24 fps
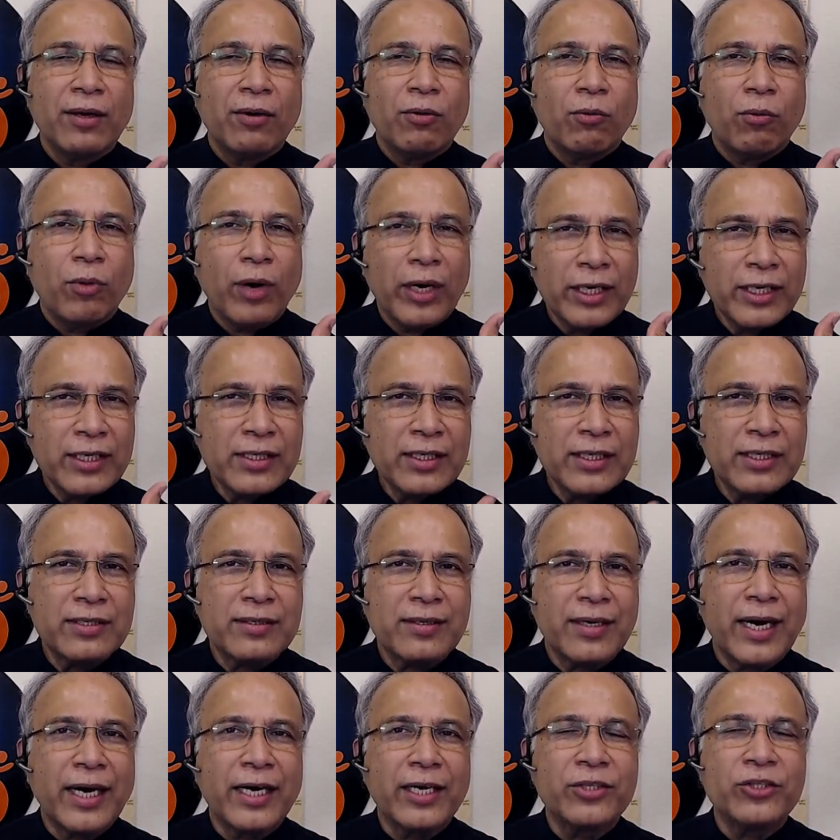what is his
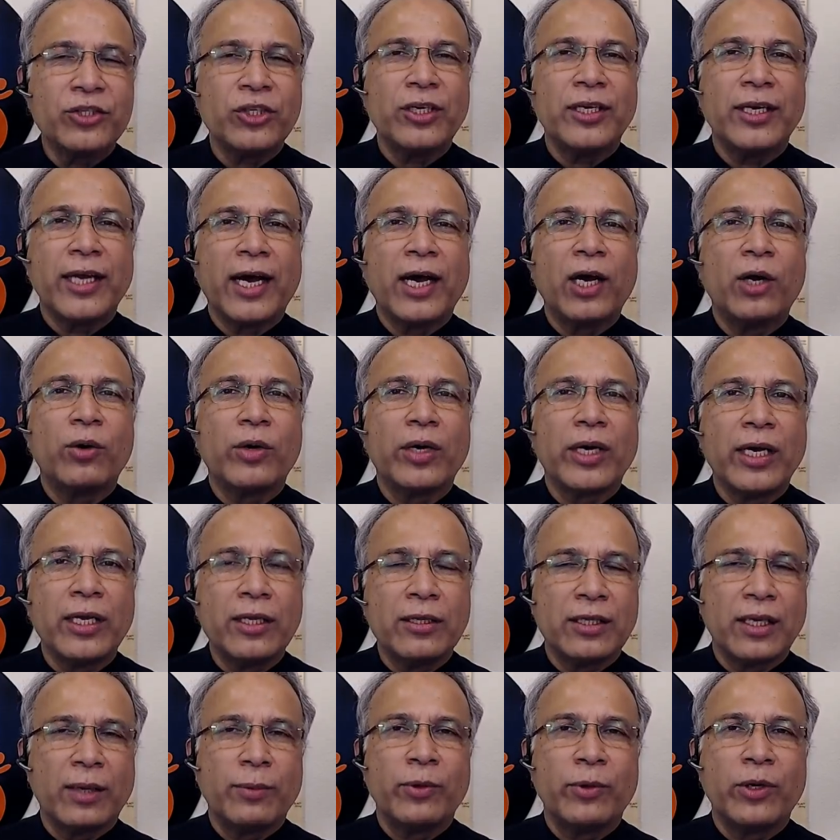strategy now in
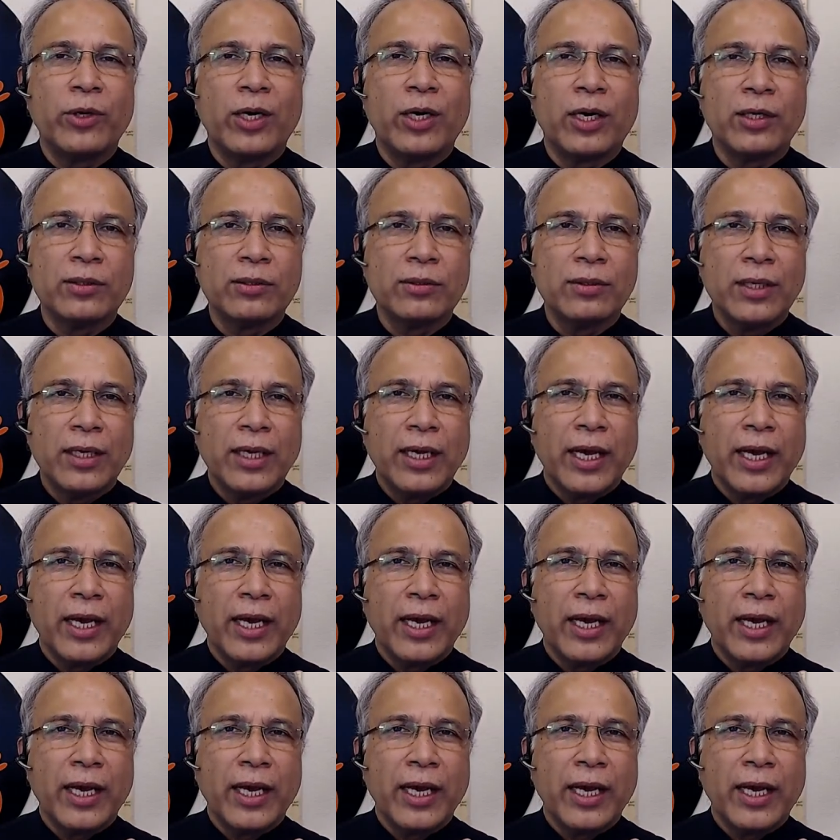Tamil Nadu,